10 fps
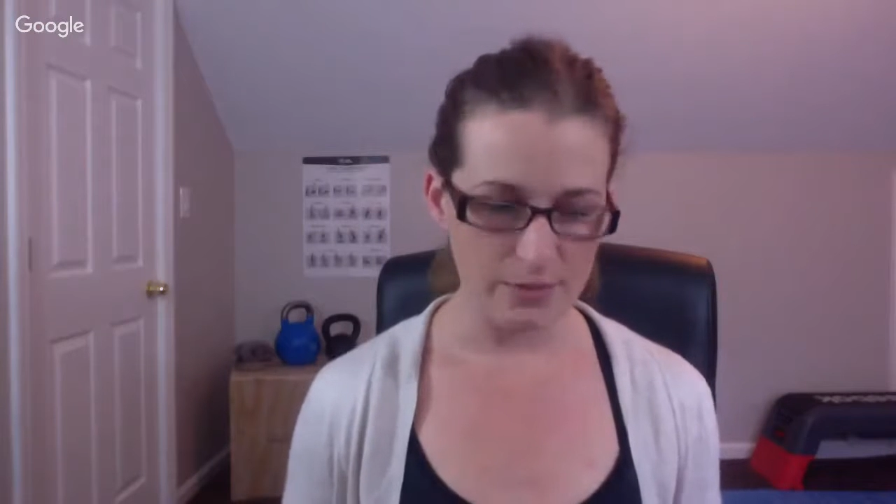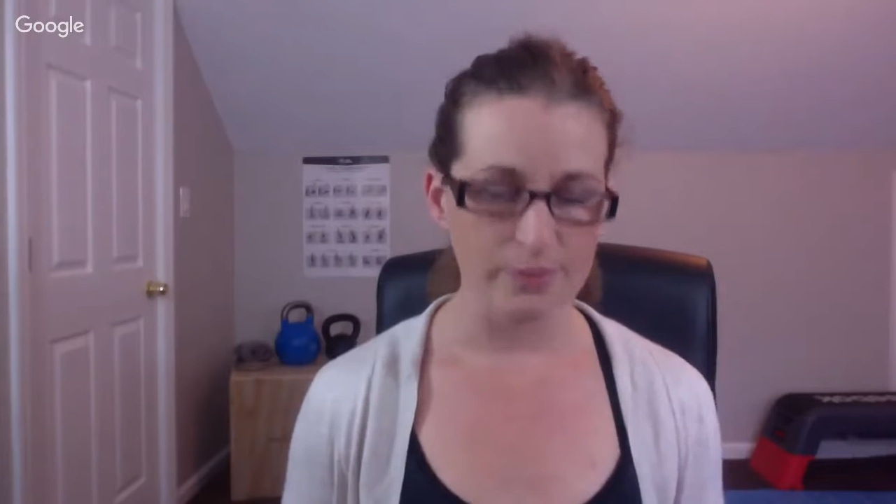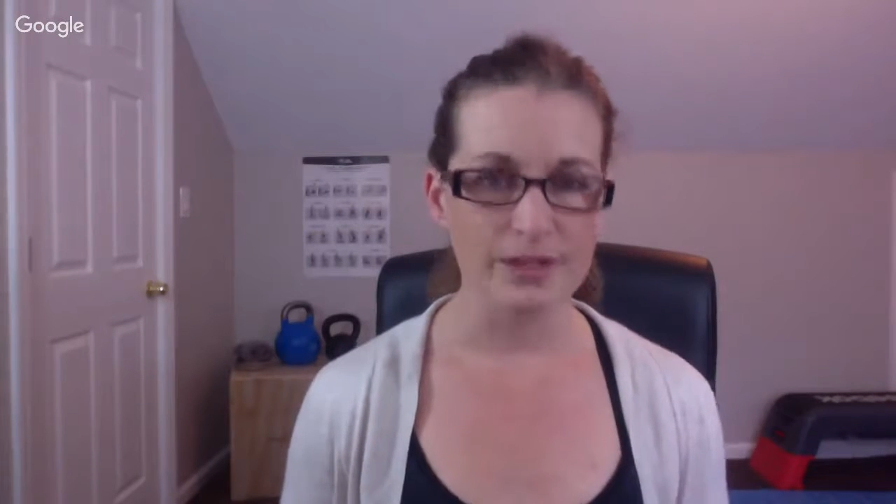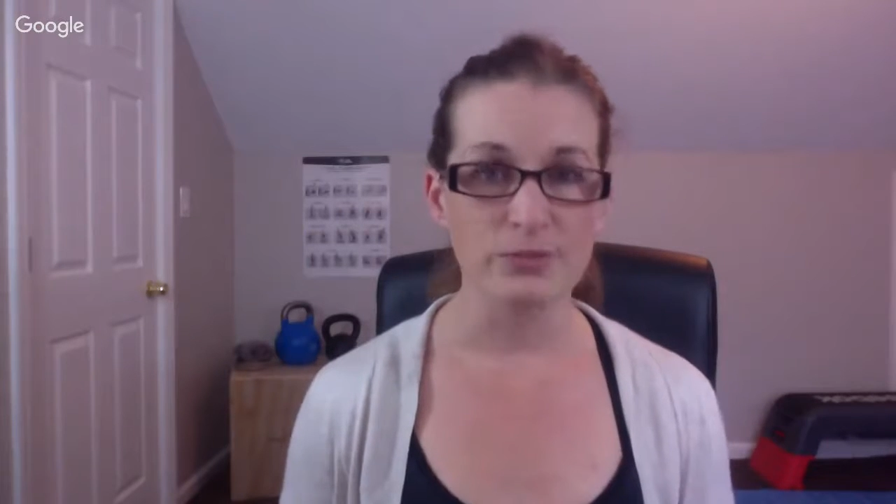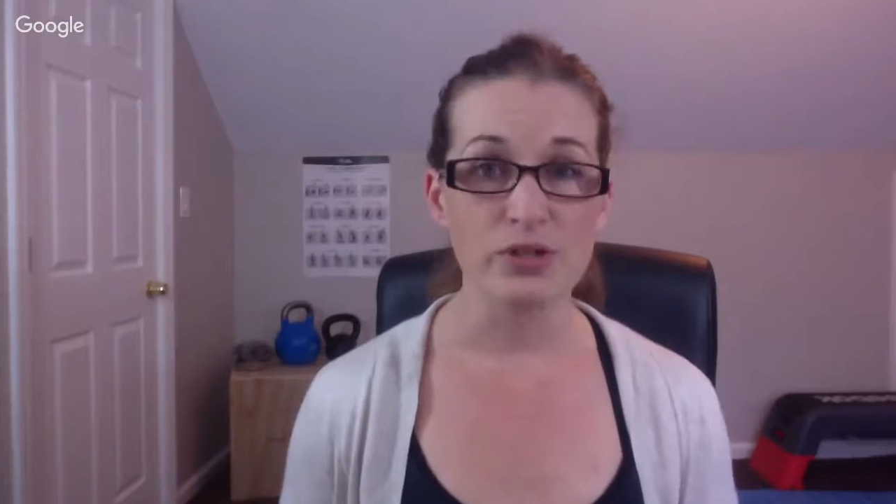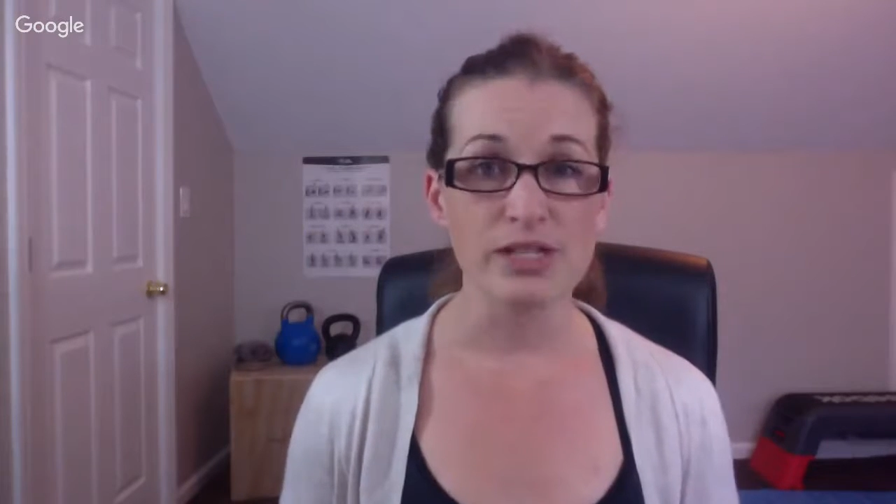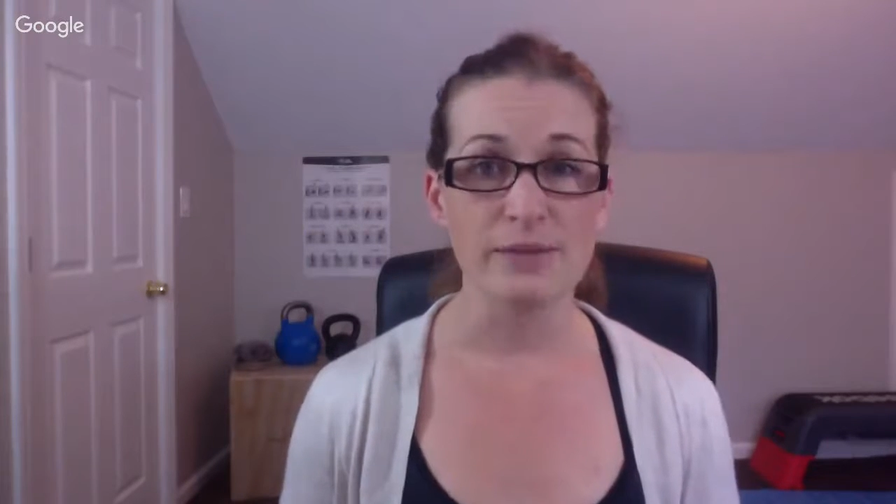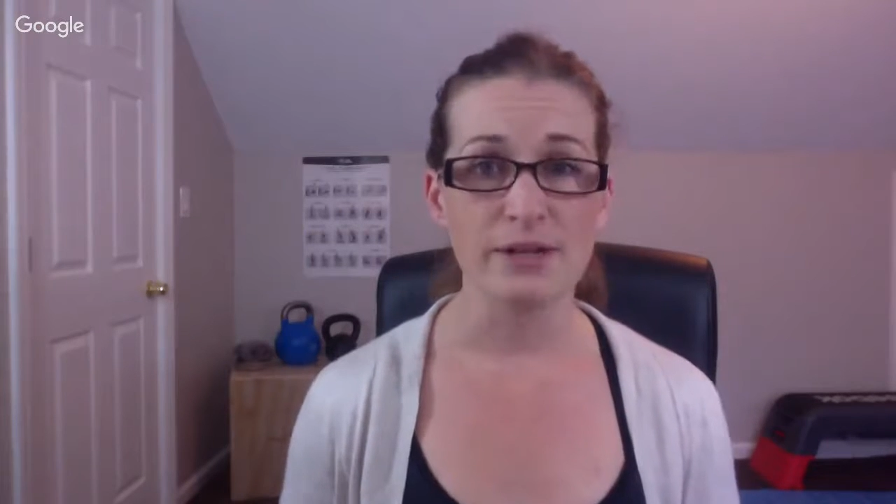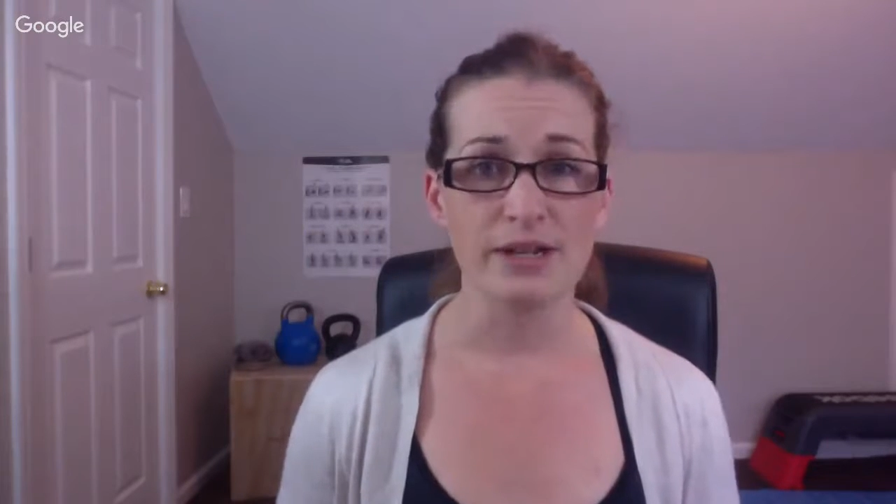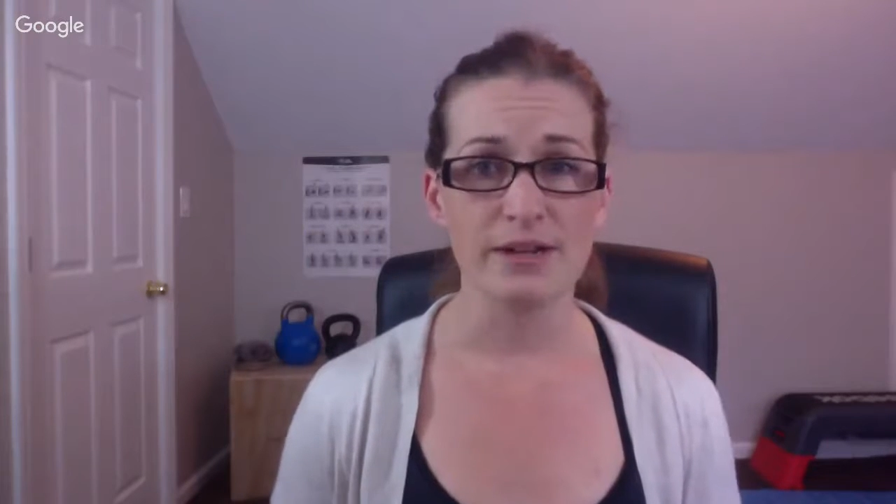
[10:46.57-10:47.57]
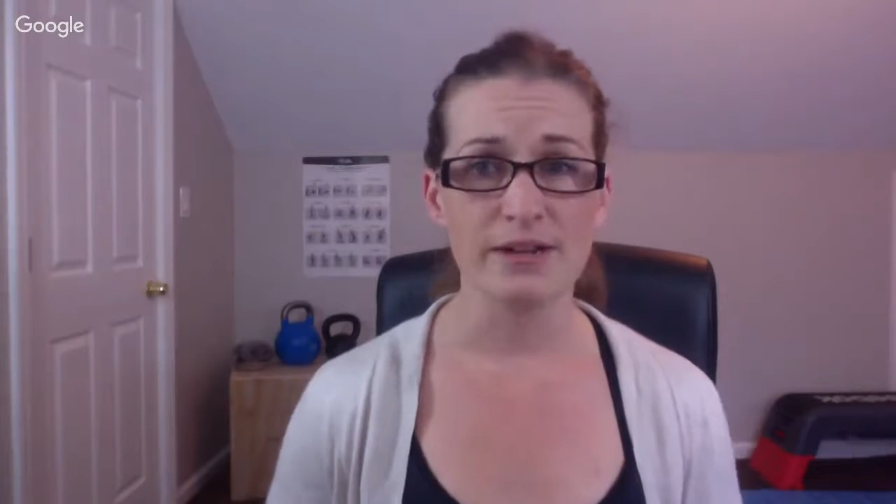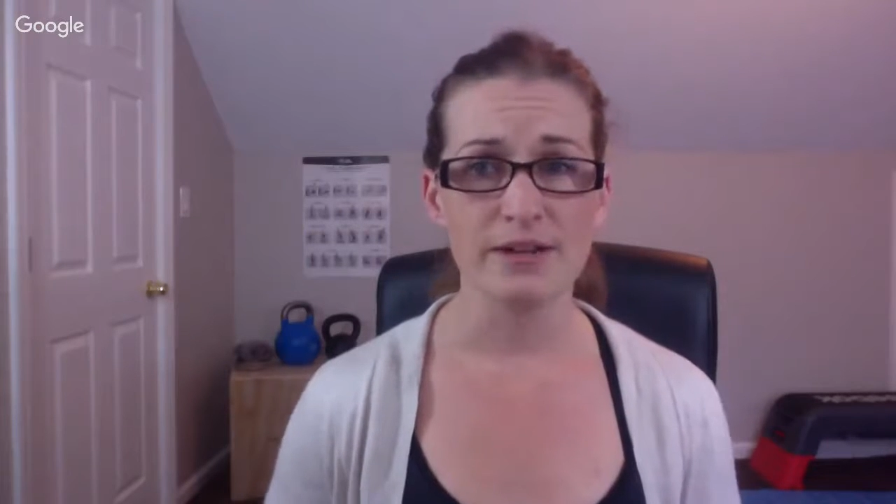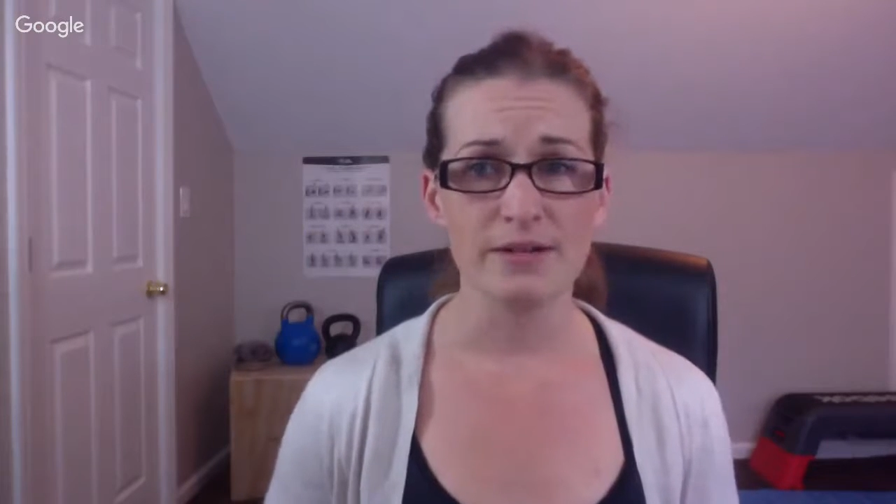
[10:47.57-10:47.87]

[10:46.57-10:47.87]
probably the most limiting